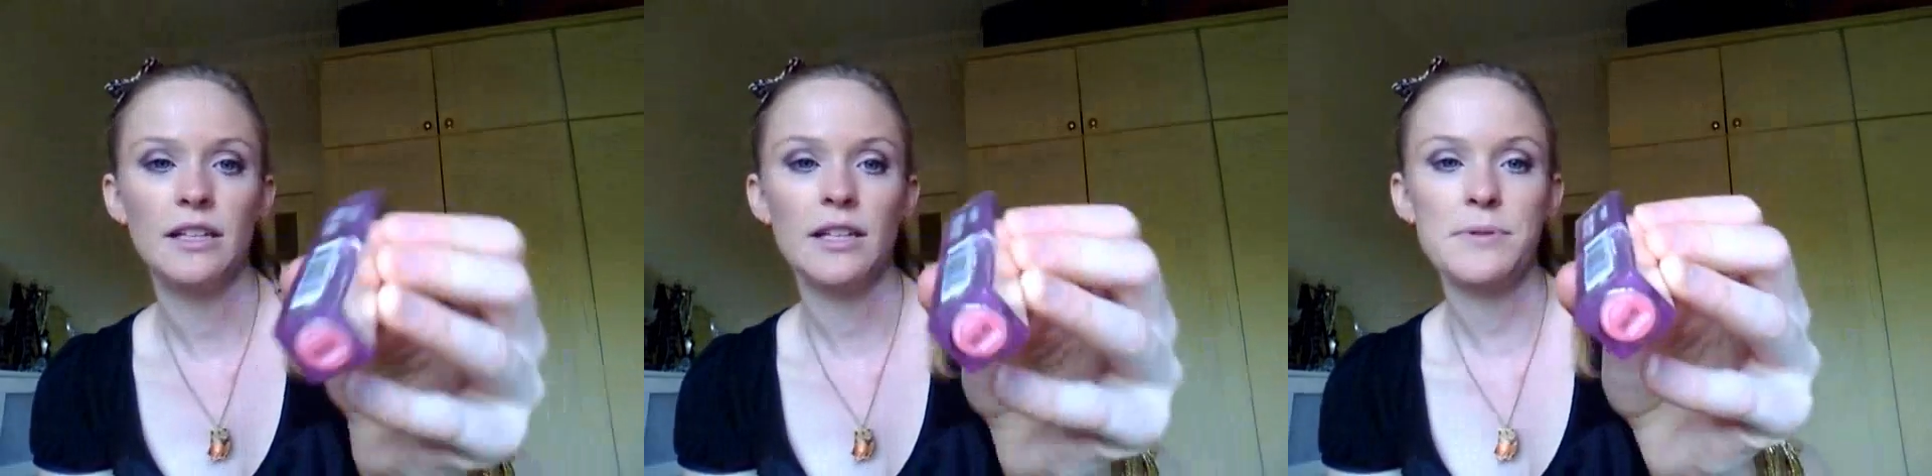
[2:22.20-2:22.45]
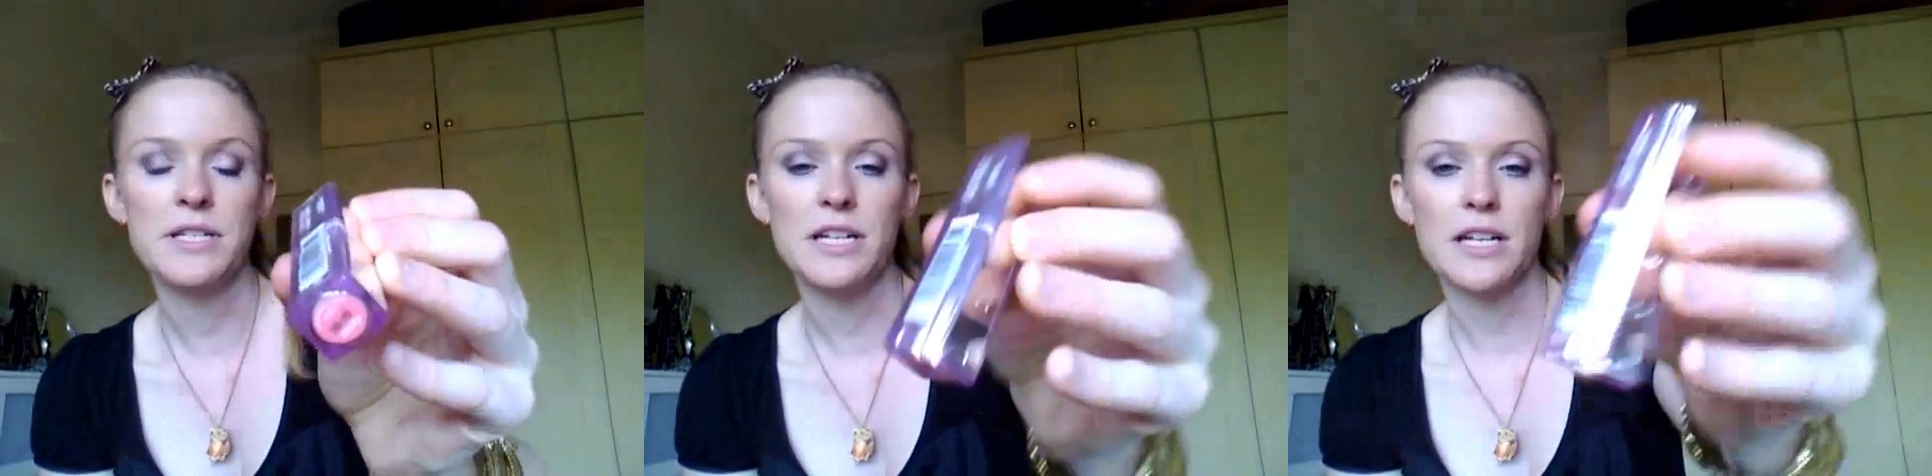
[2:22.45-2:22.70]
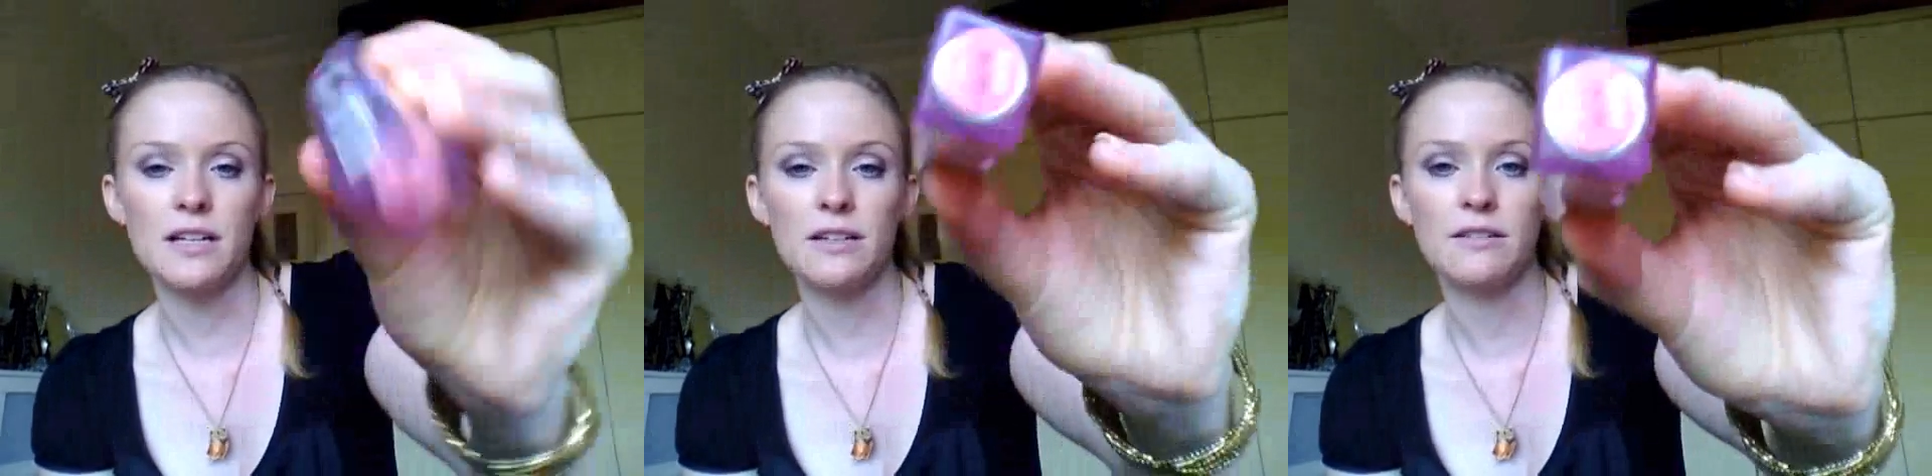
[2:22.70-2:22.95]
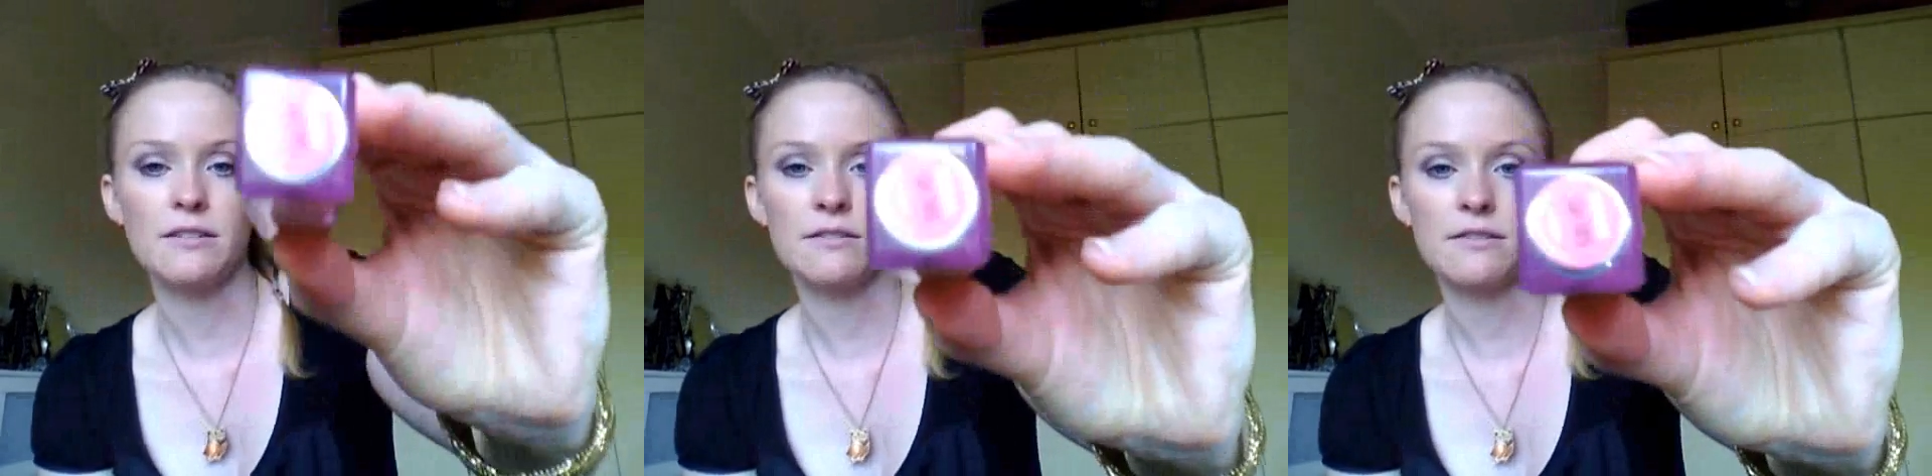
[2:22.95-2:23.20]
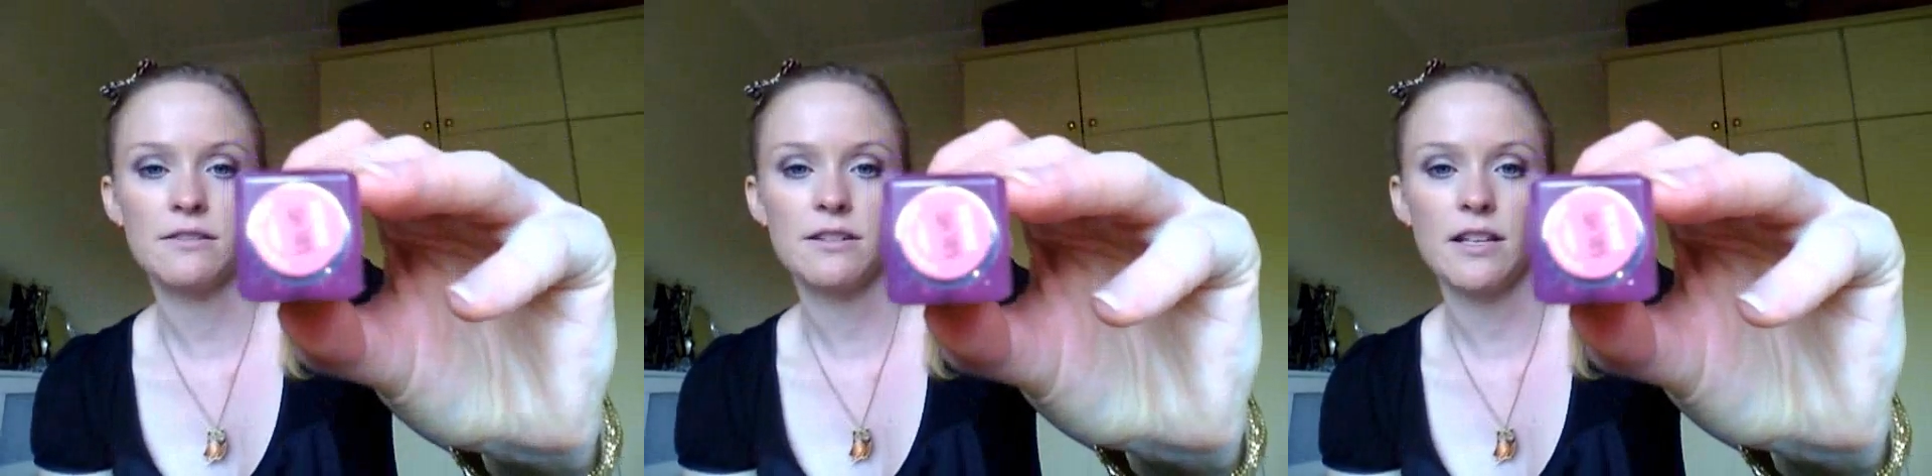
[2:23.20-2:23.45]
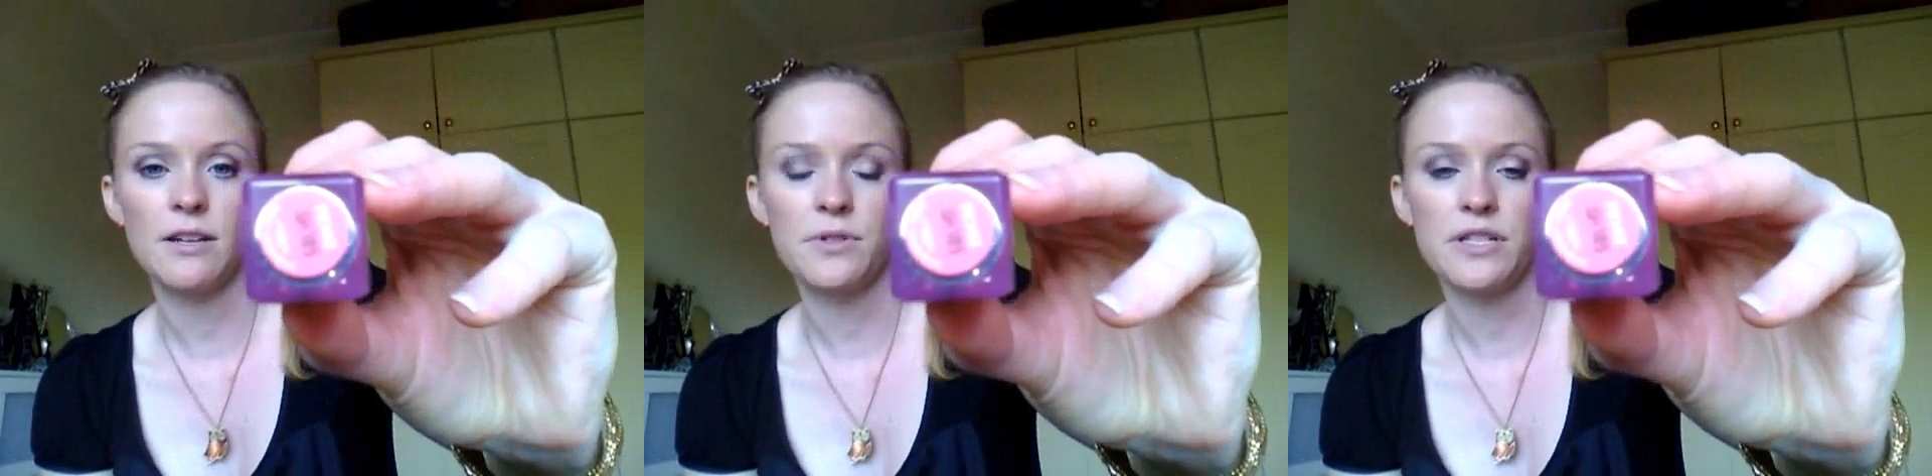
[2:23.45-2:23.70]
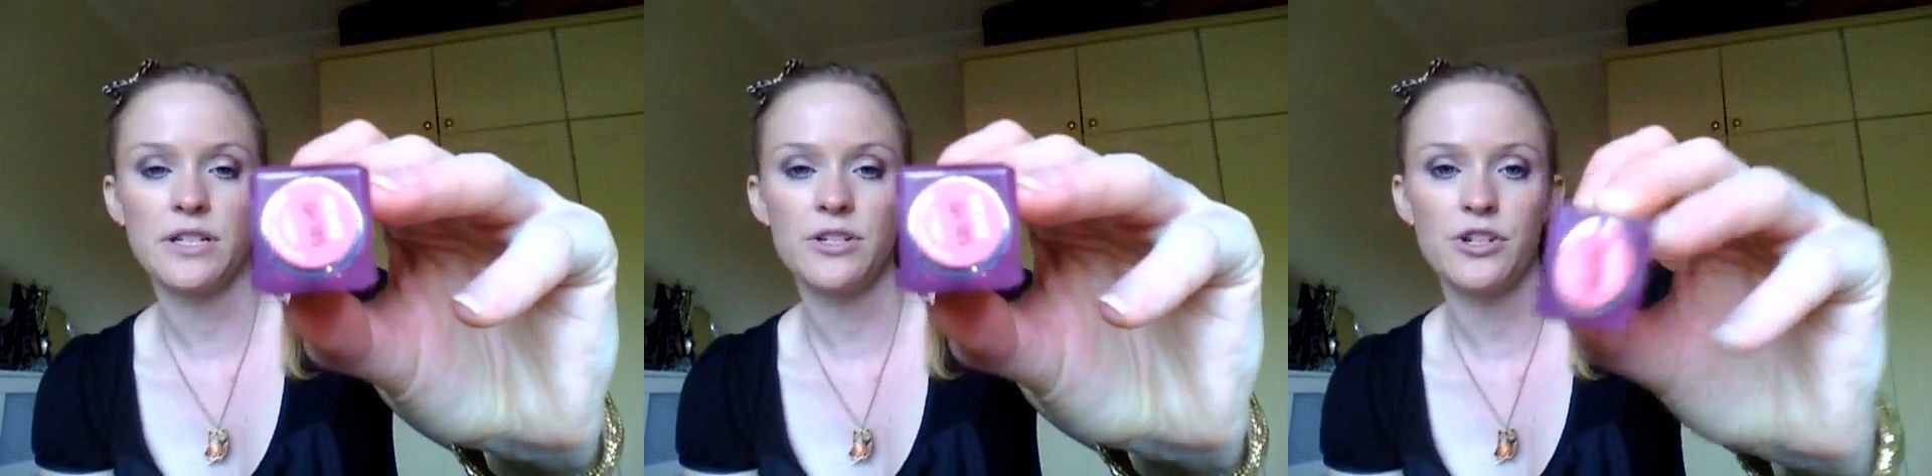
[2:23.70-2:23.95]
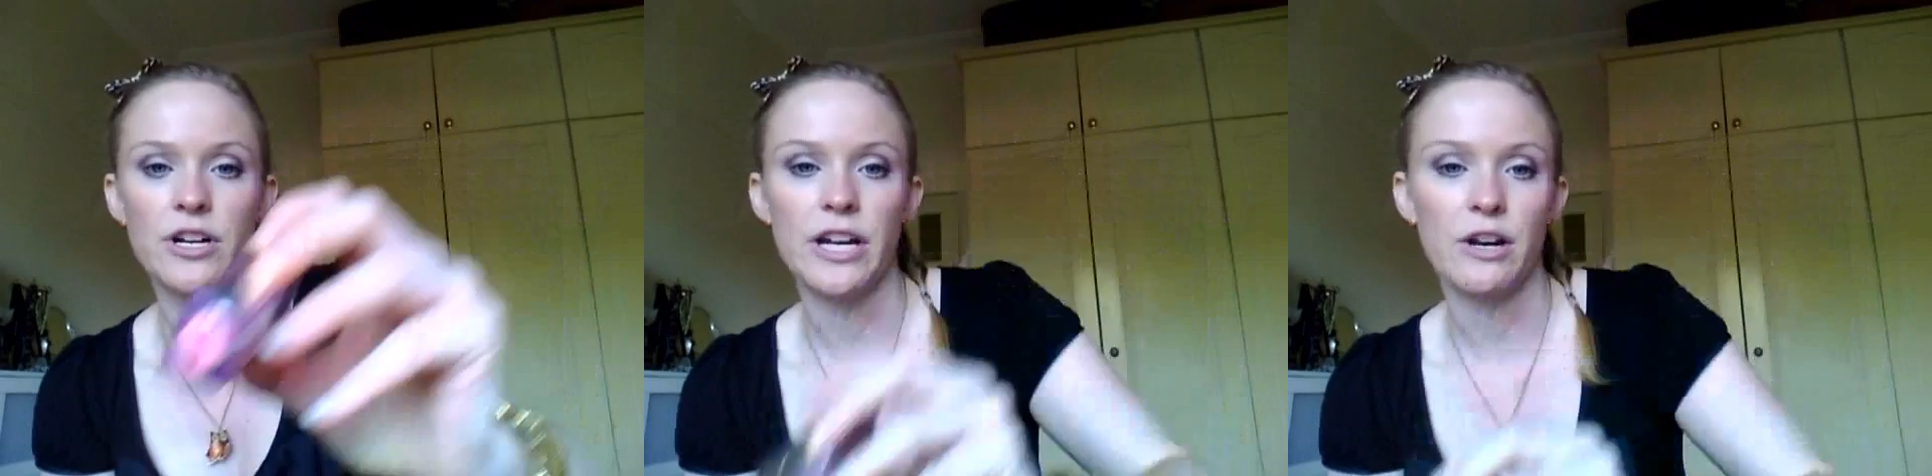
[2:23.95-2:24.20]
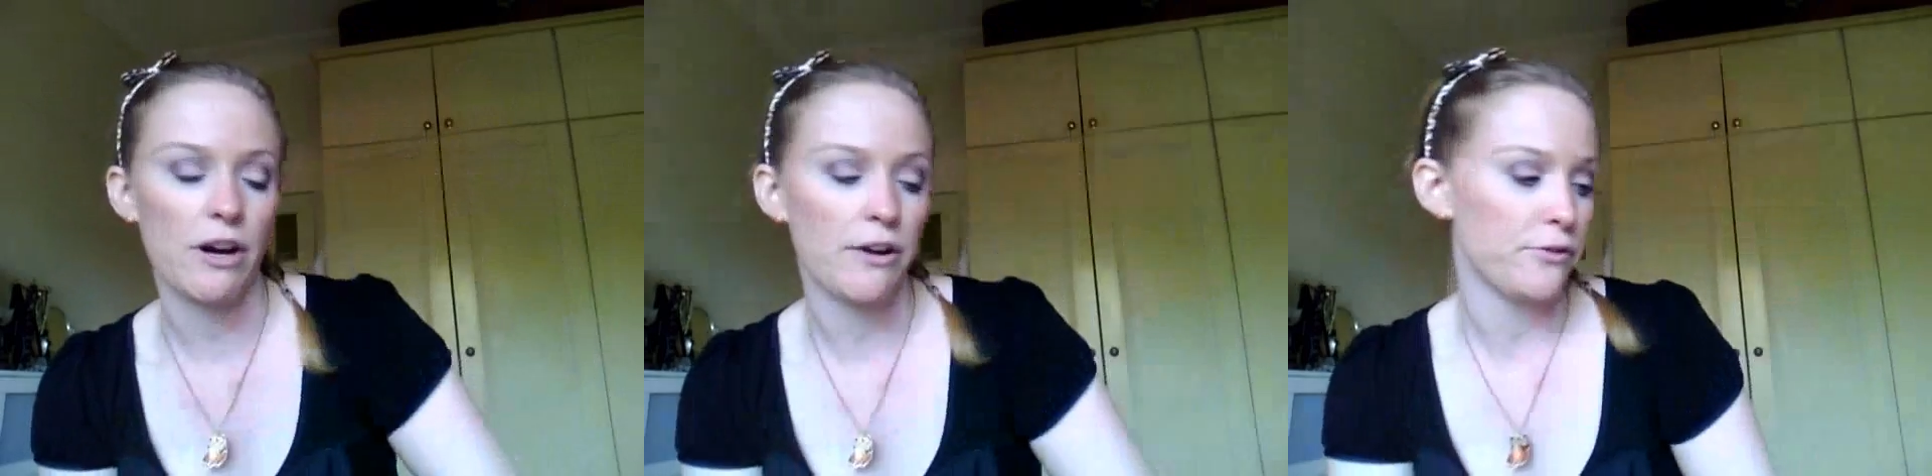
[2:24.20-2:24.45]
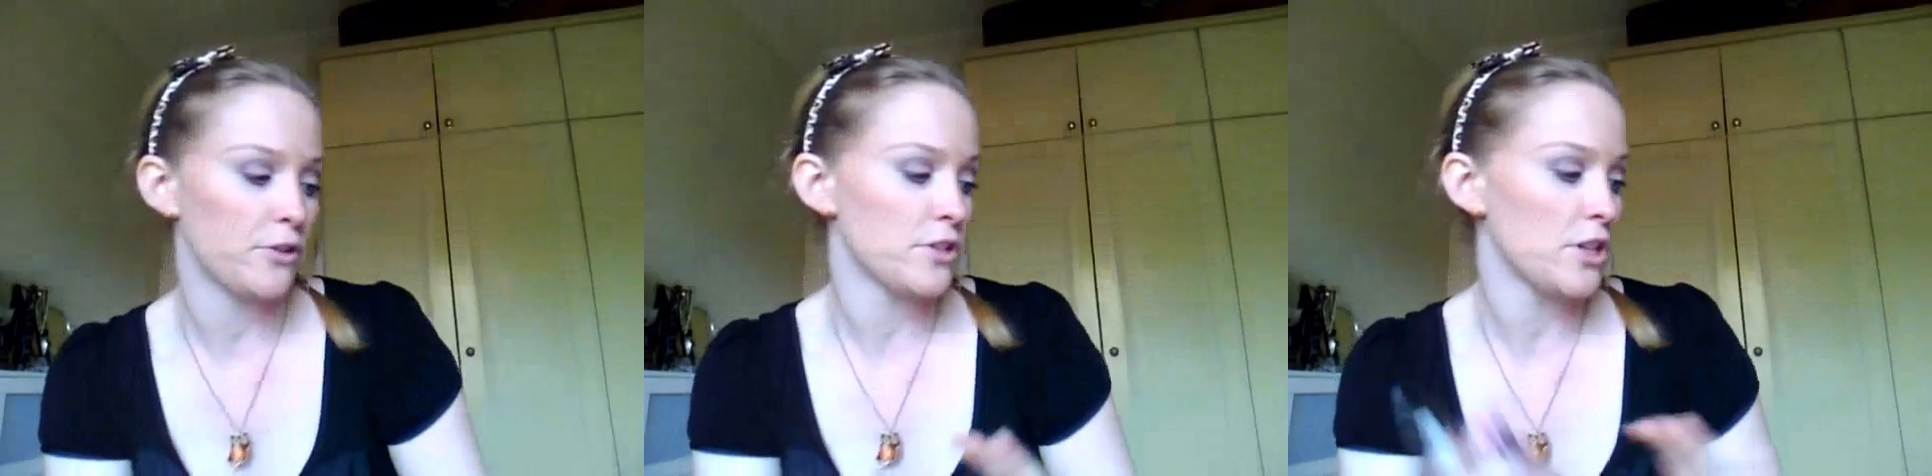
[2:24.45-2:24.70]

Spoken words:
lipstick. So that one's in Shiny Grapefruit.